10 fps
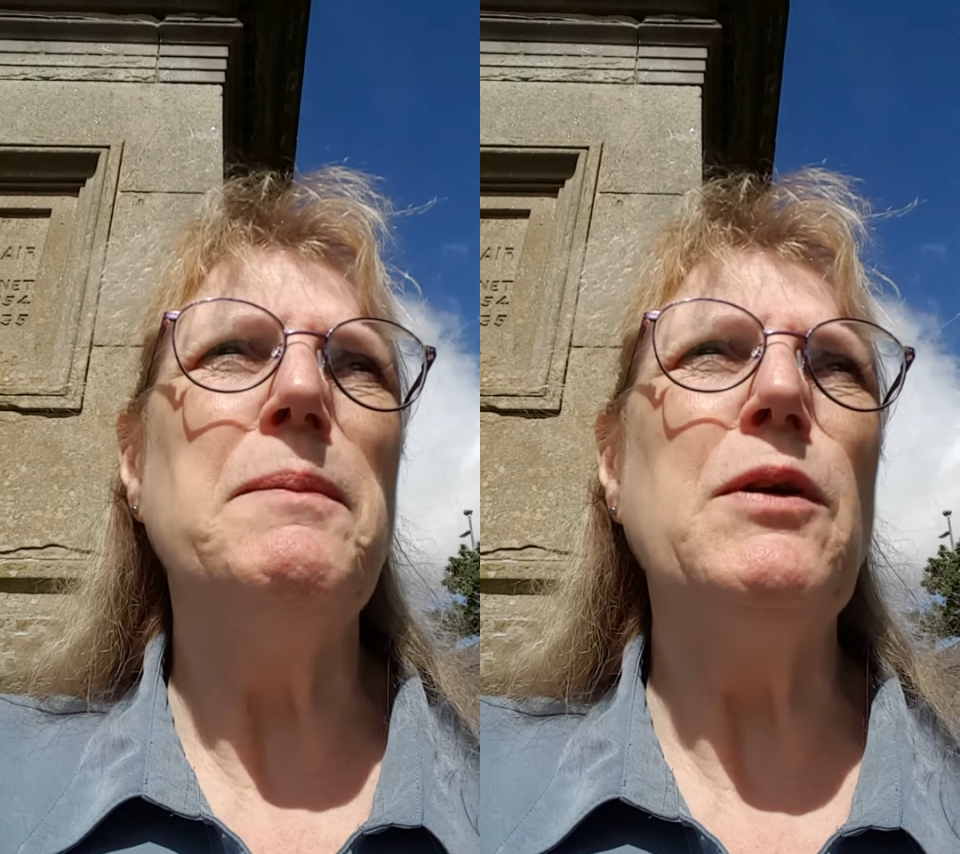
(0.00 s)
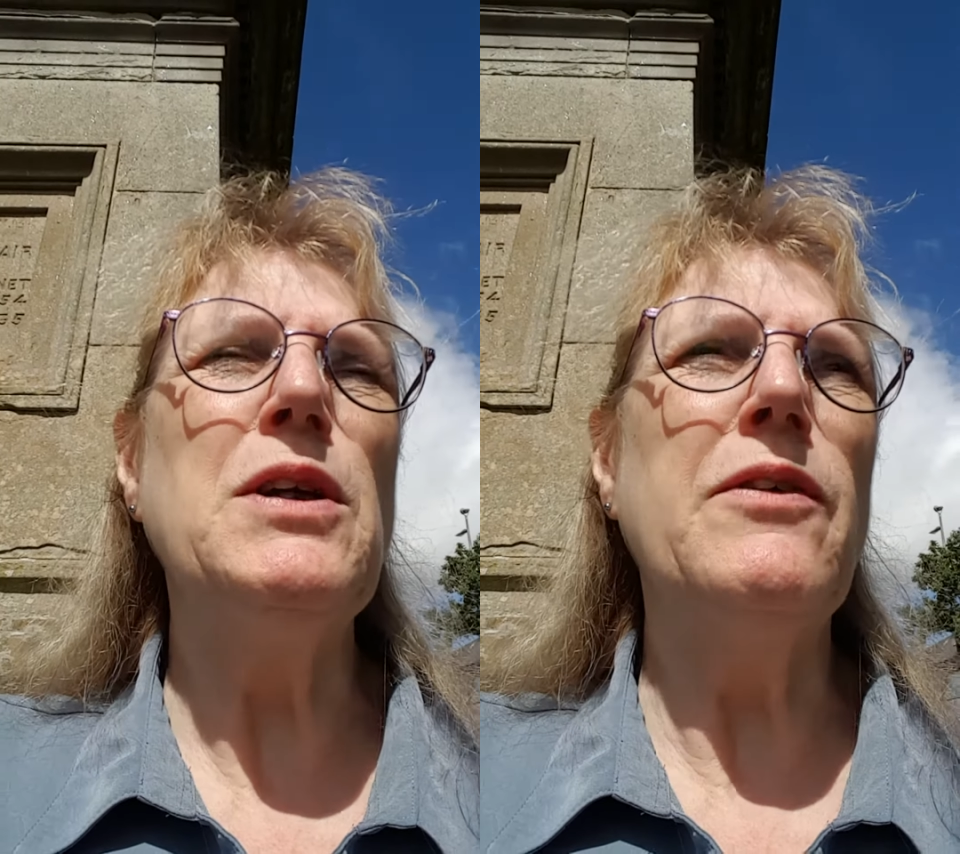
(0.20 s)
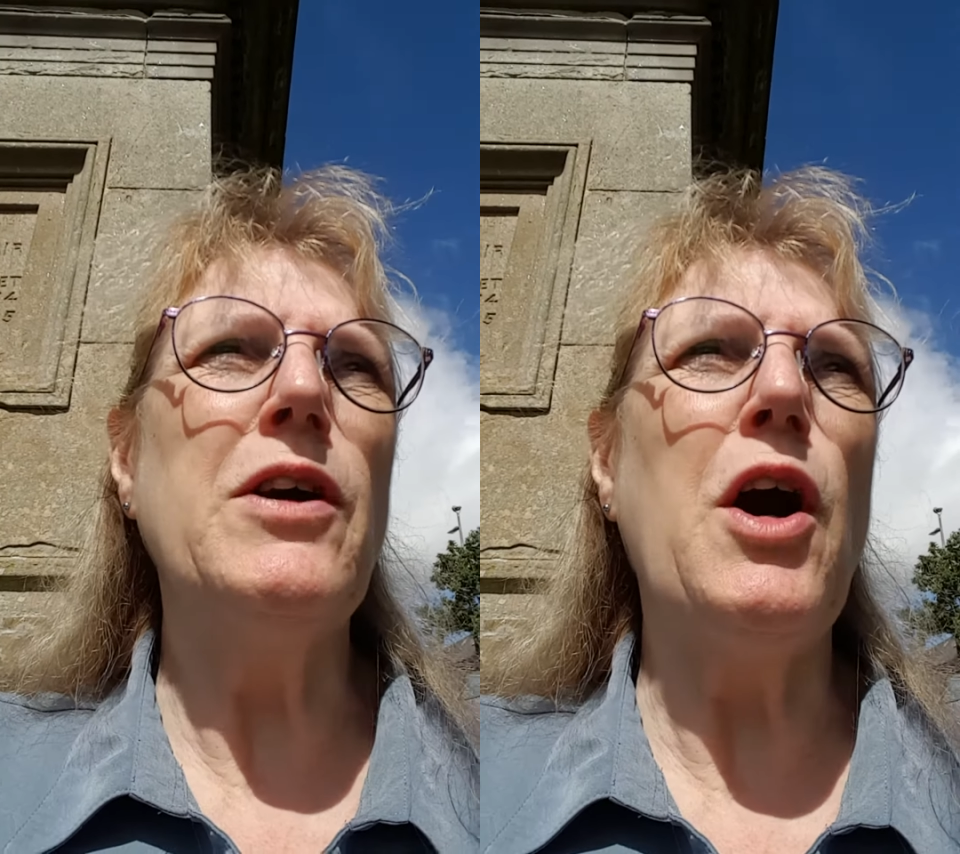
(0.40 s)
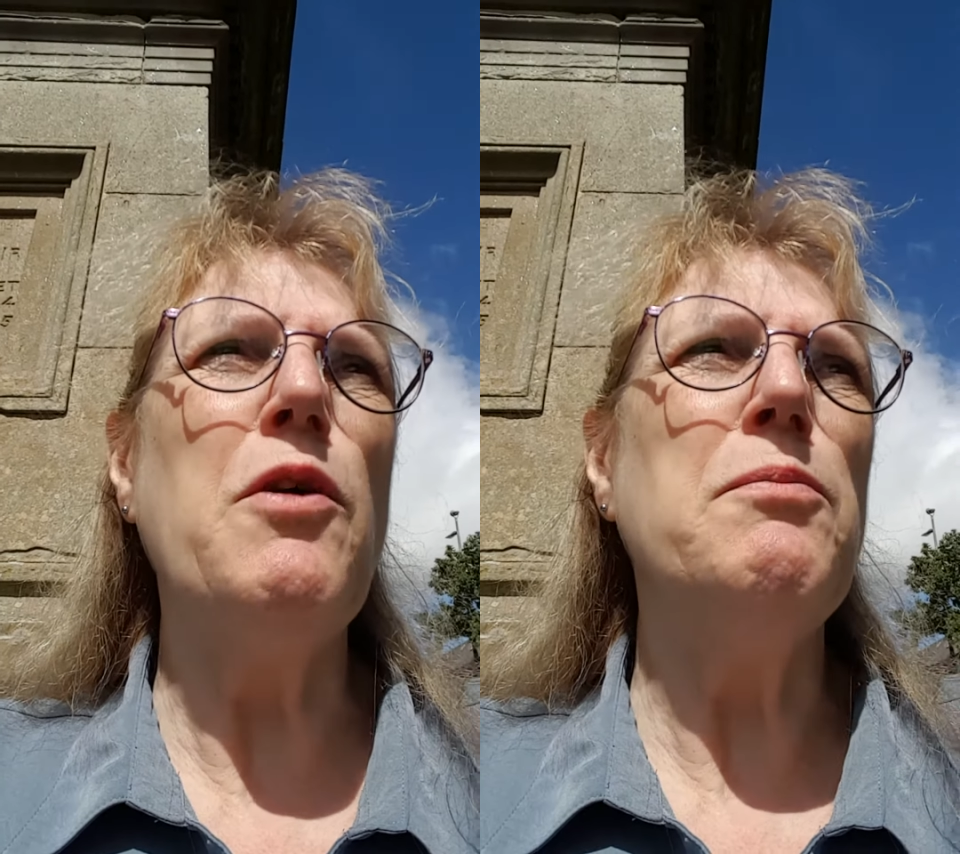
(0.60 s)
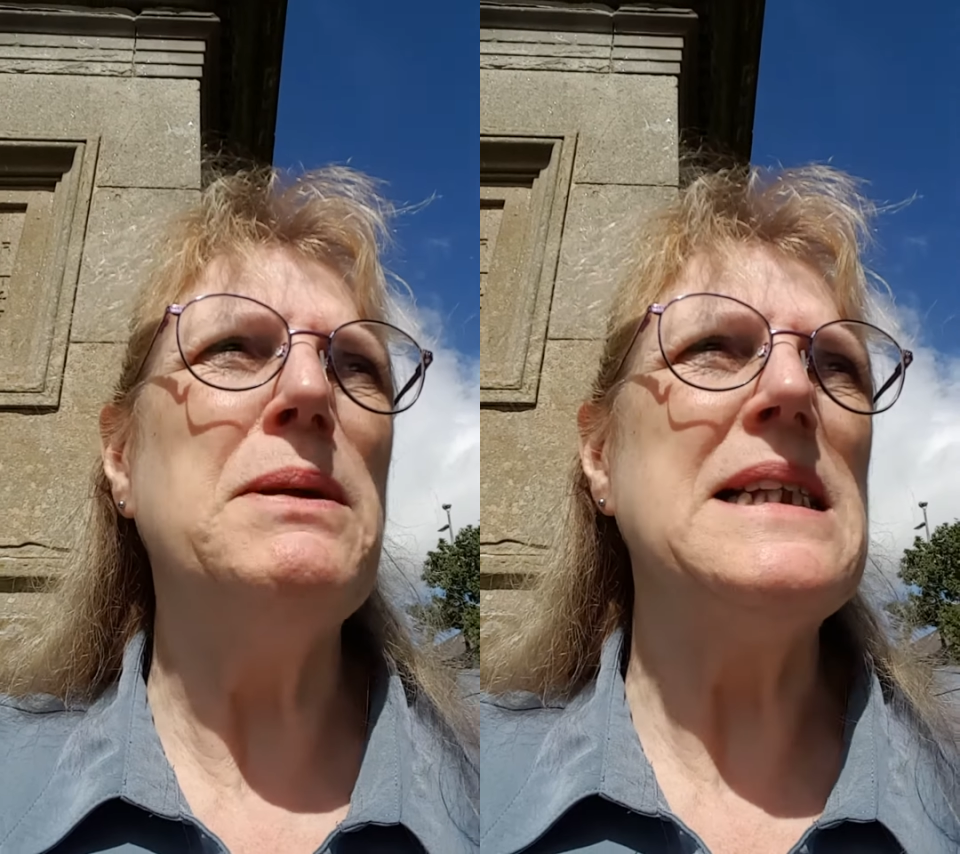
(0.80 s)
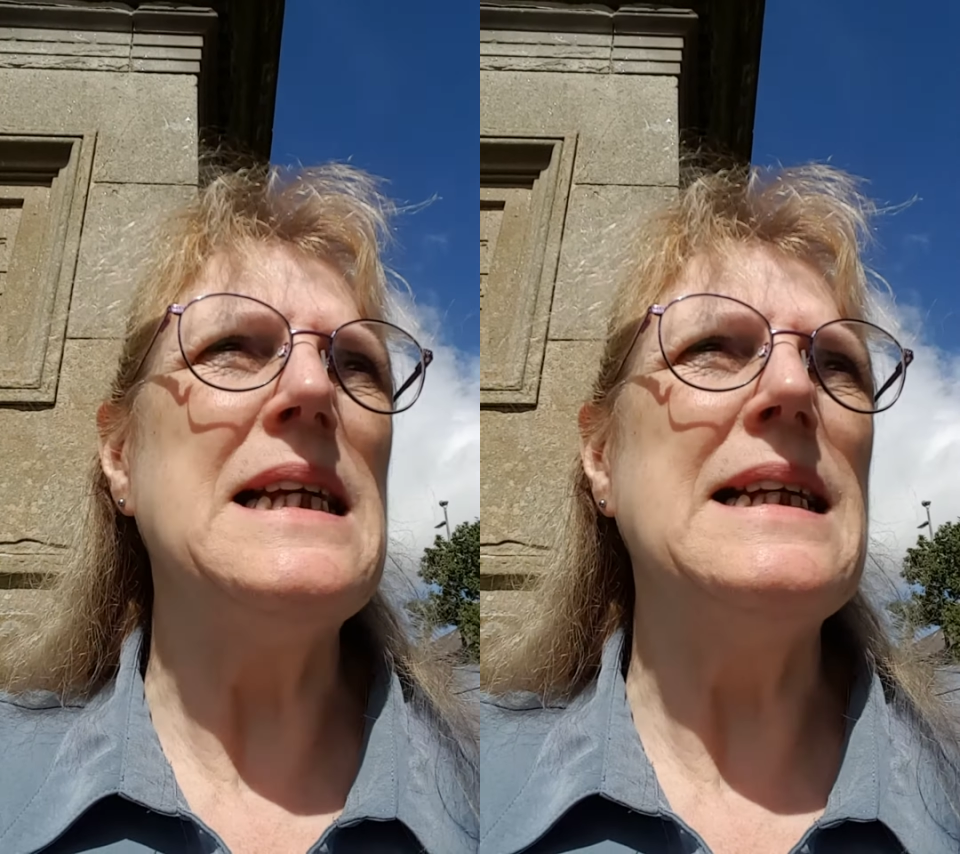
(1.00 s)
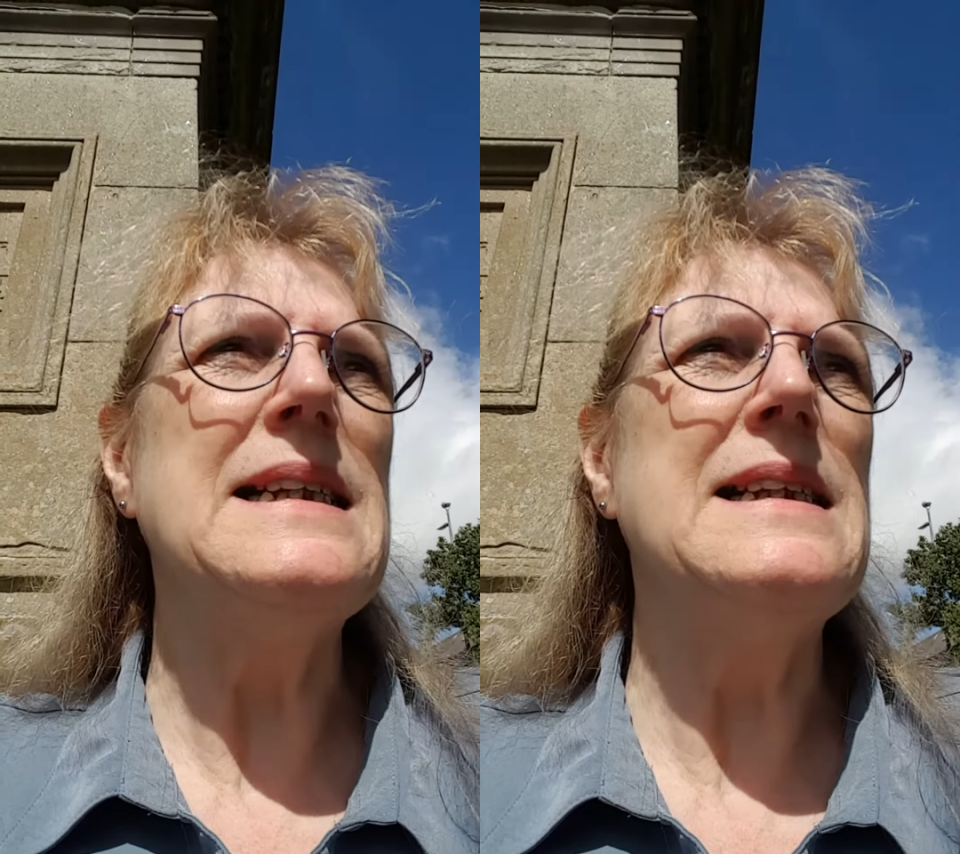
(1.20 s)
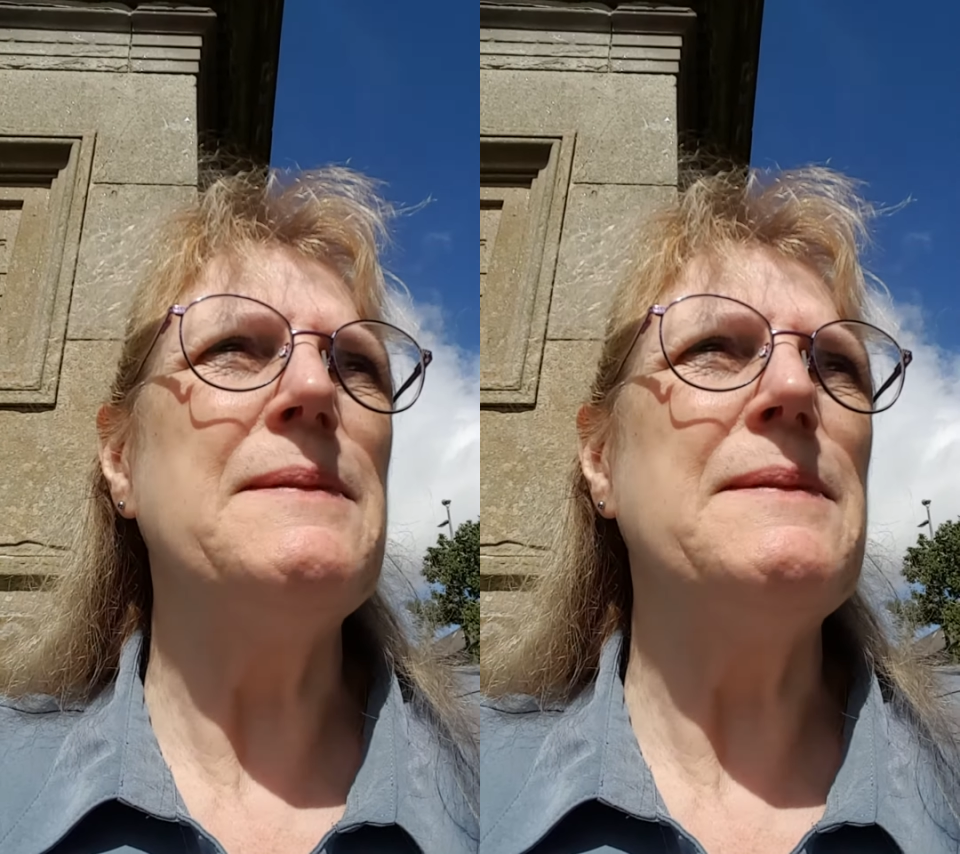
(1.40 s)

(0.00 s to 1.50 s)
building of your own business.